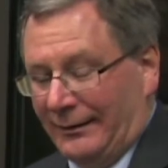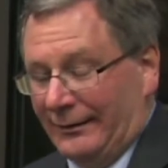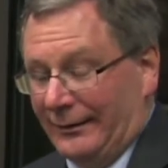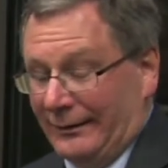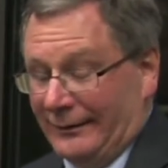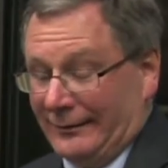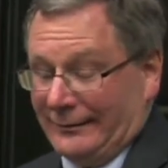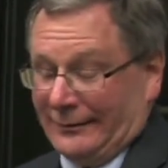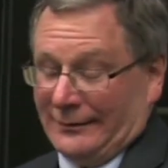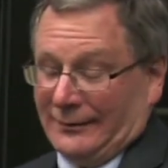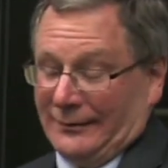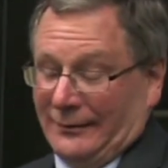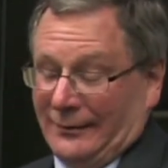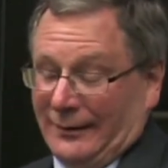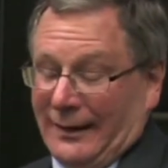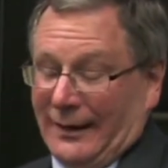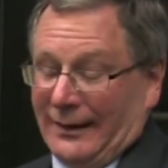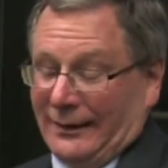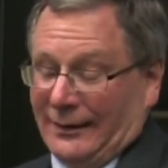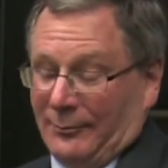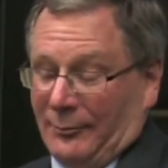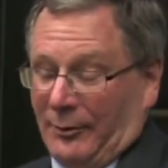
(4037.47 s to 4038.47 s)
He says, "You know, you
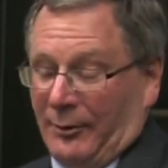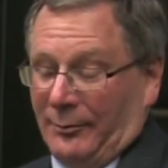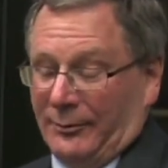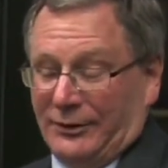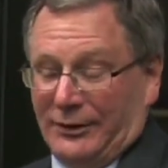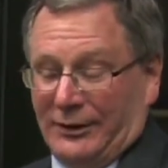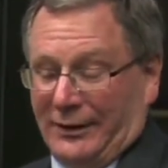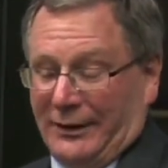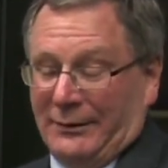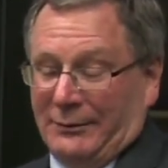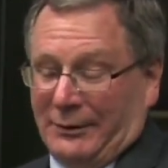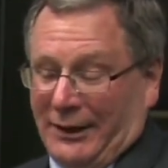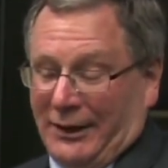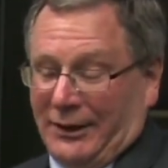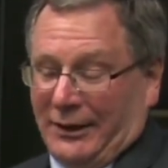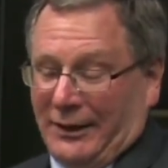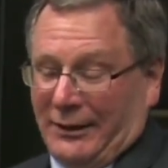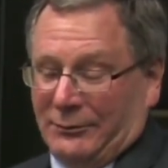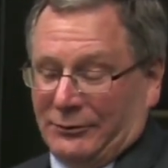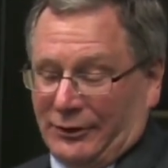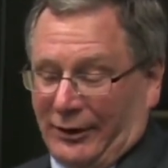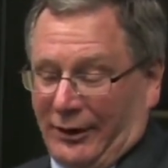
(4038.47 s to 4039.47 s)
got to come home."
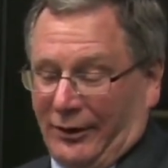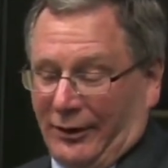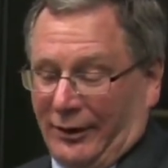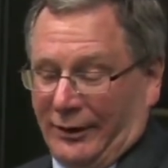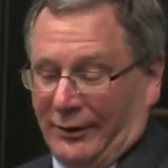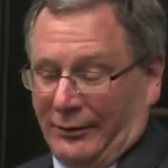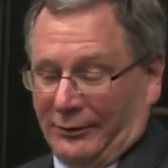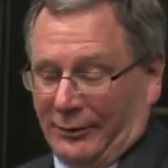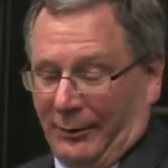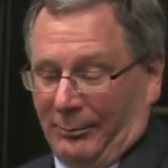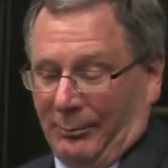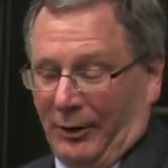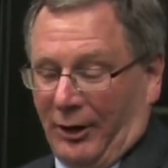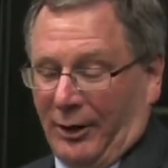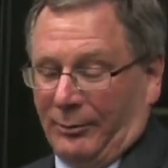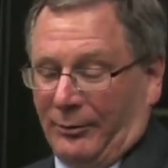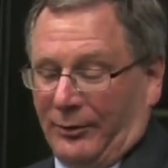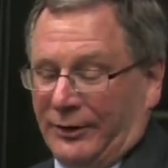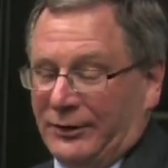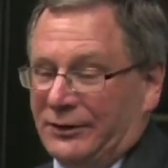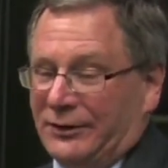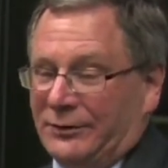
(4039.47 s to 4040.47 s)
He was a
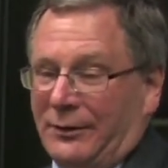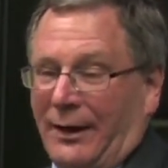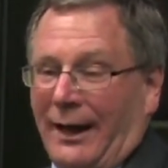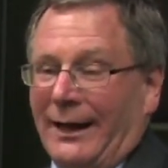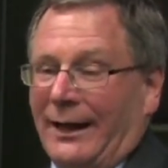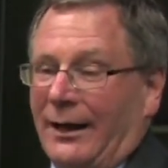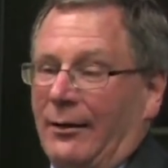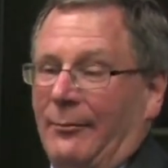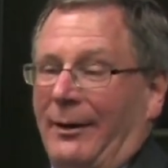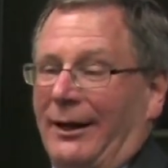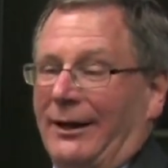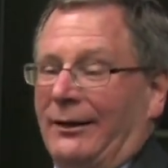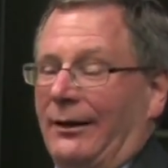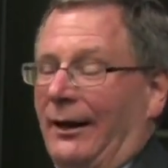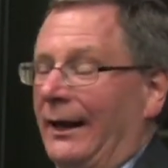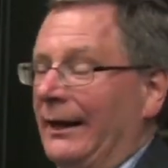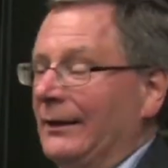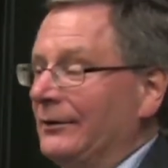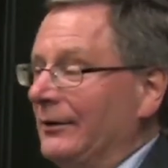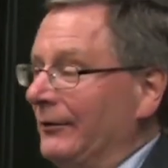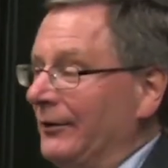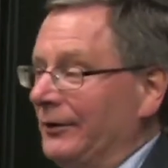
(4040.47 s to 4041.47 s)
barber. He says, "Well, I got all my
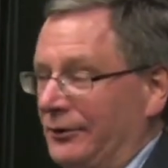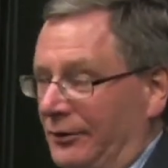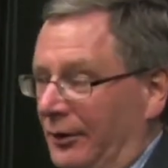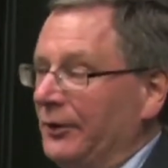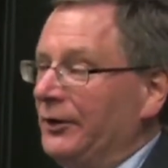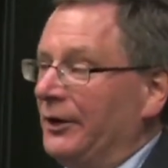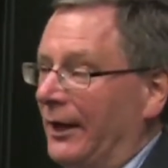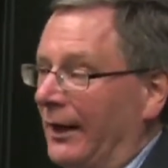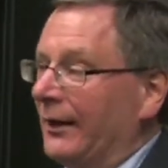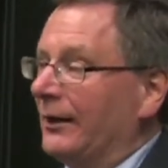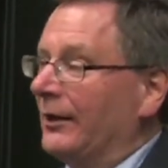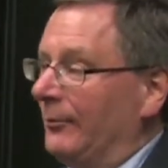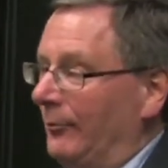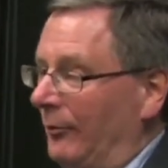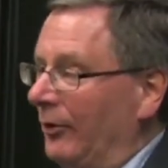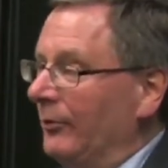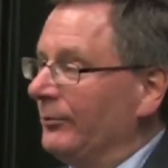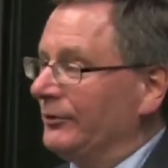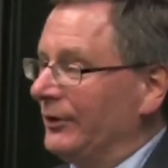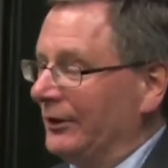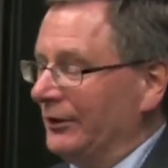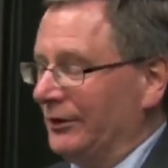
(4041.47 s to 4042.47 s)
clients, and you know, you got to come
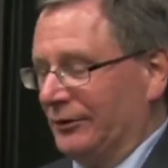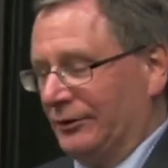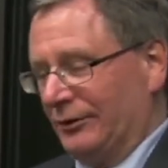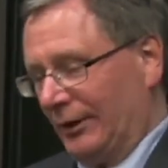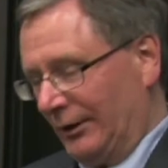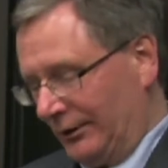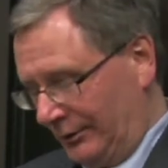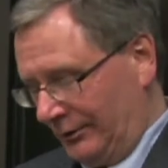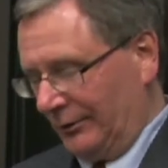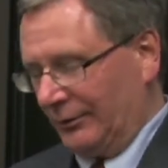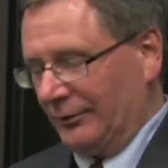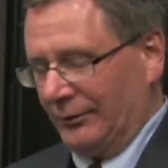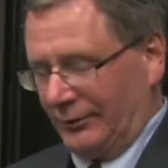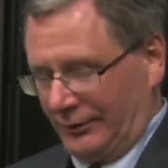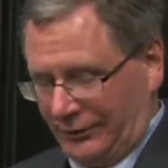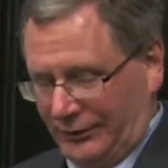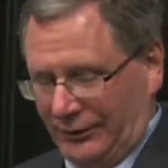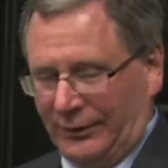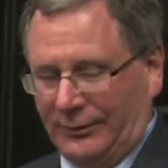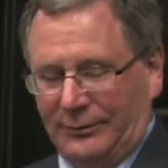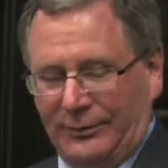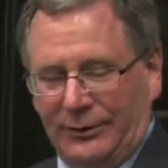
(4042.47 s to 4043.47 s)
home, such and such." So, of course,
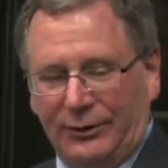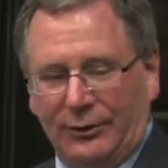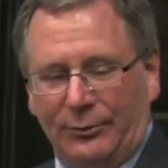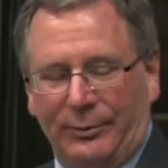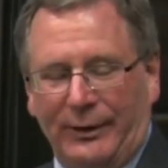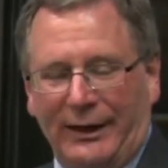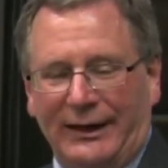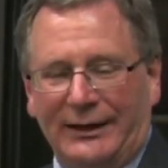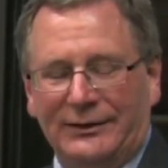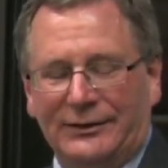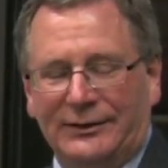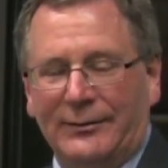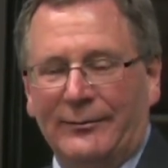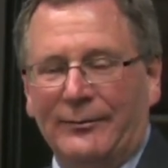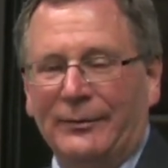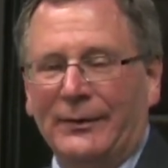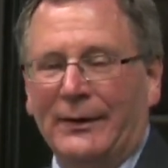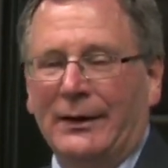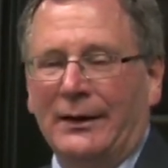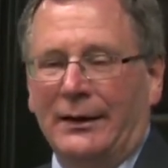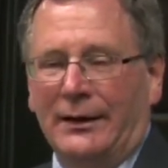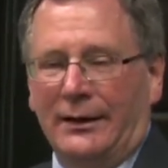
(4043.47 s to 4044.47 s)
he obeys.
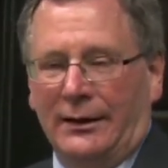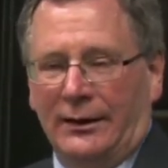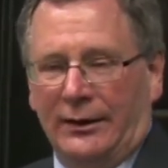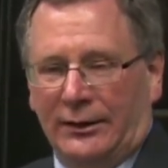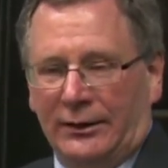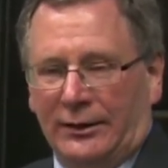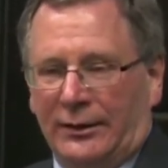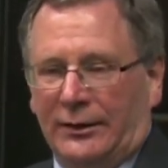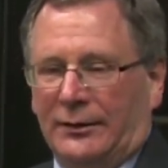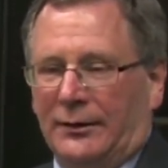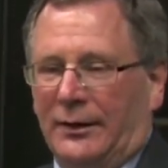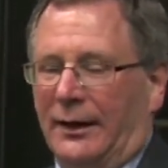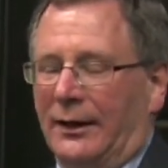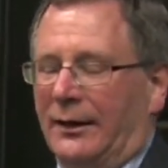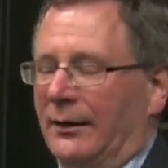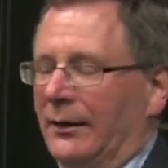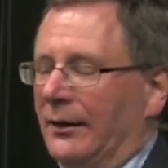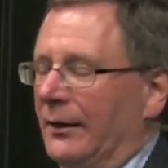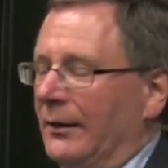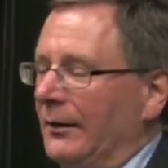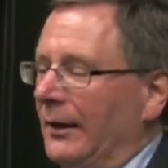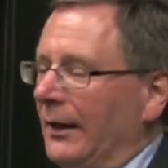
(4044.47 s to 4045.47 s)

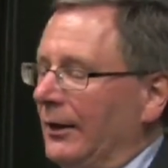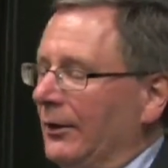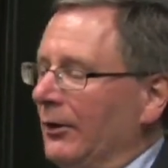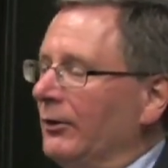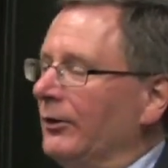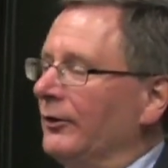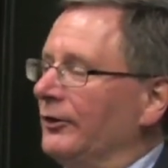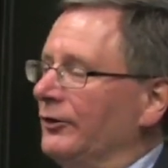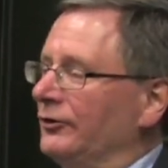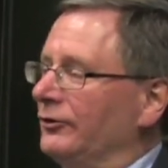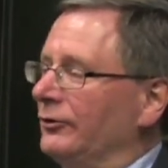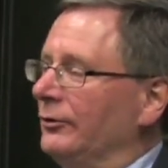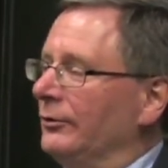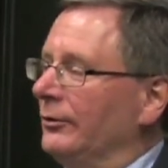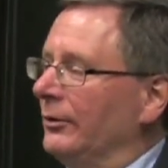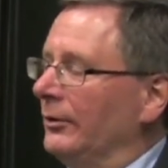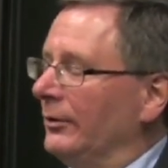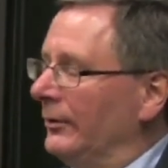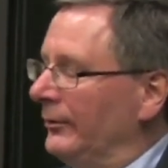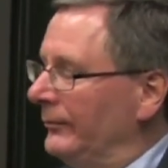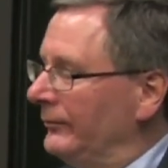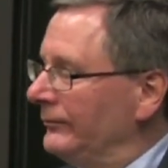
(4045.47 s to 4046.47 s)
They go to the
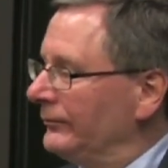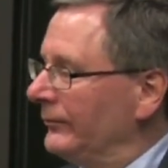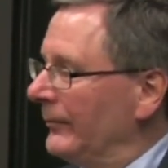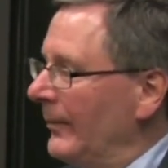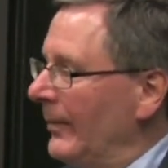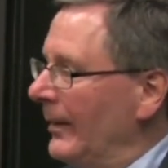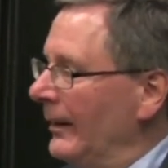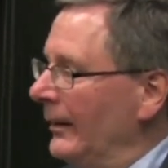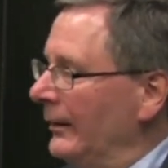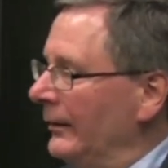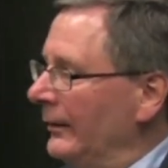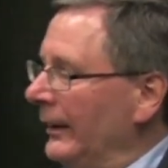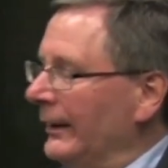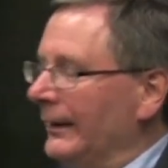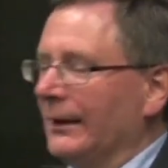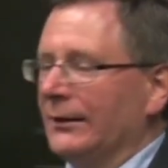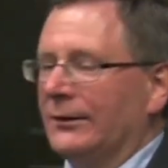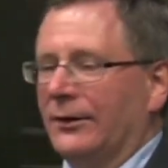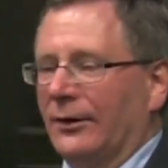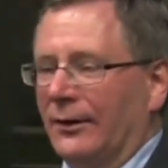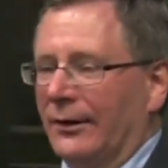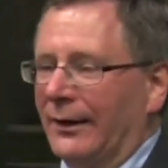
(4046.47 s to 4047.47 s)
school. They
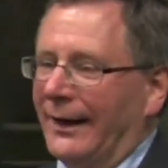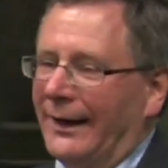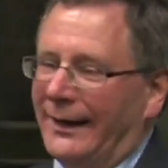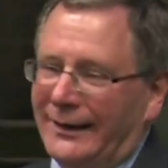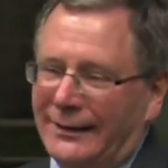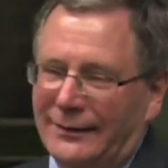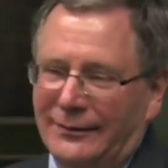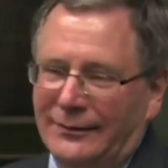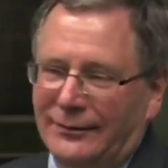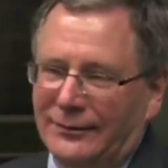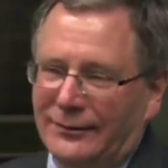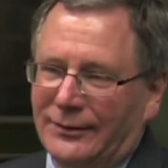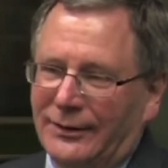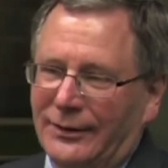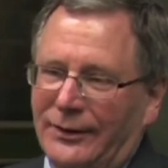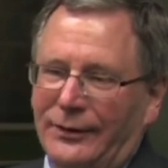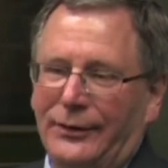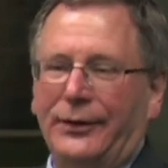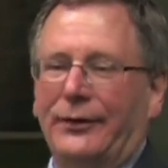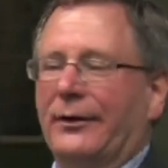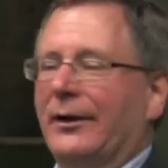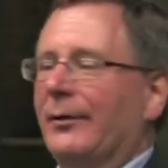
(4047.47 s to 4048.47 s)
get there late.
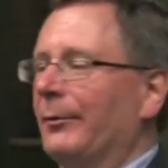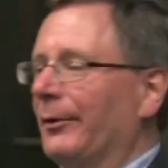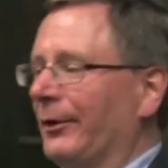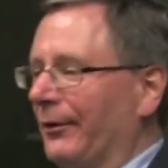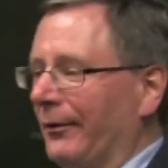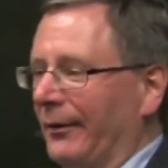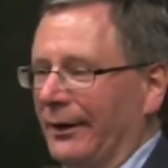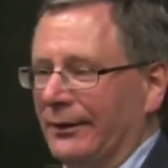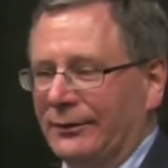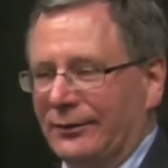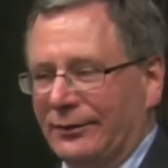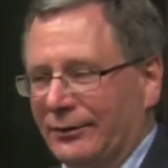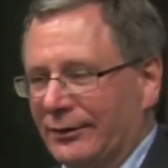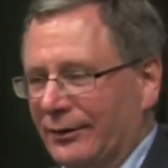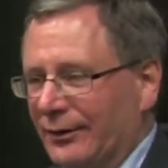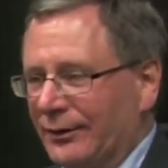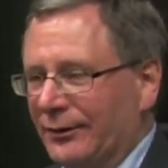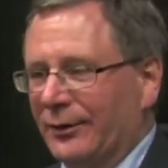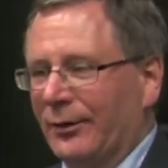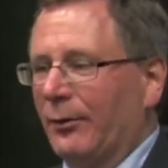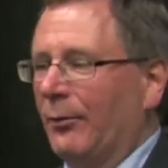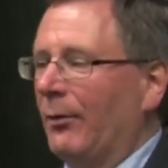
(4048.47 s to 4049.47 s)
They're immigrants.
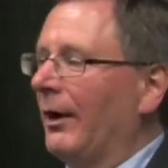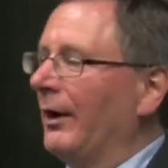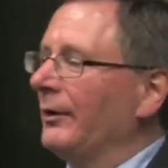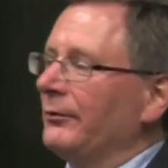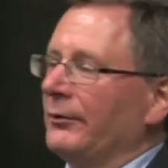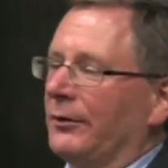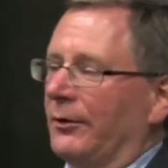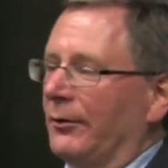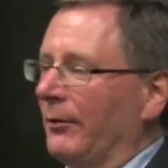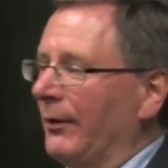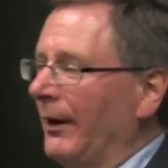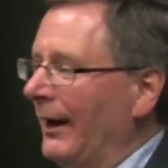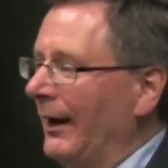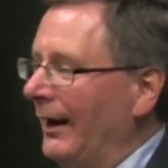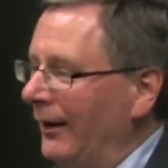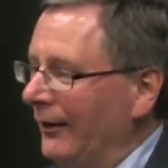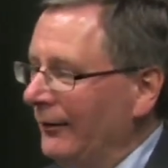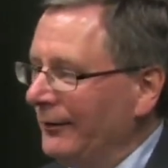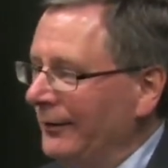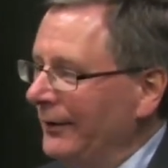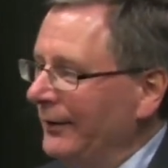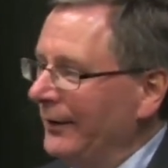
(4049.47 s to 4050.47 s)
They're wandering
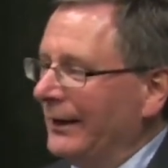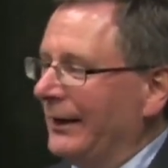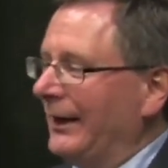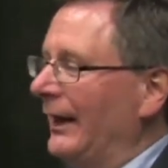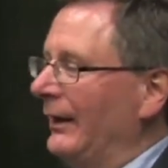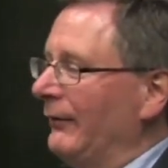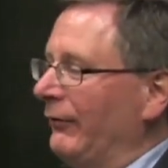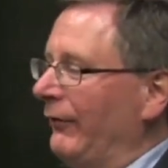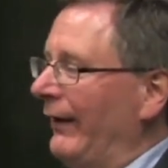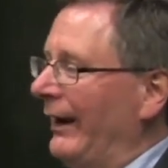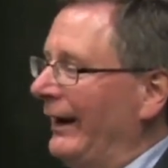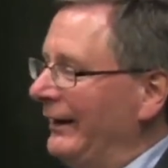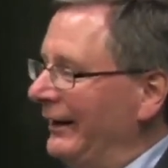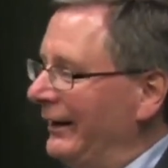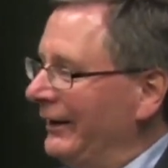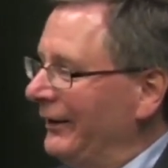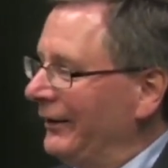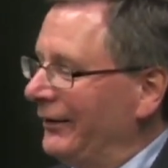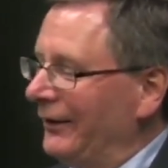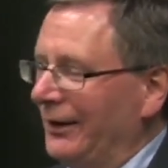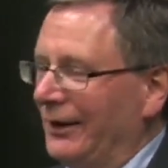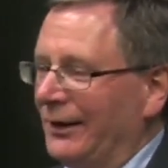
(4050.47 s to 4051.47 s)
around. They can't find
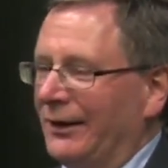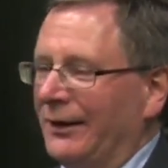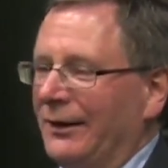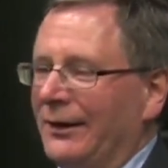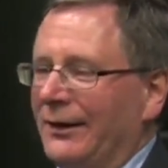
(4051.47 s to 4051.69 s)
anything.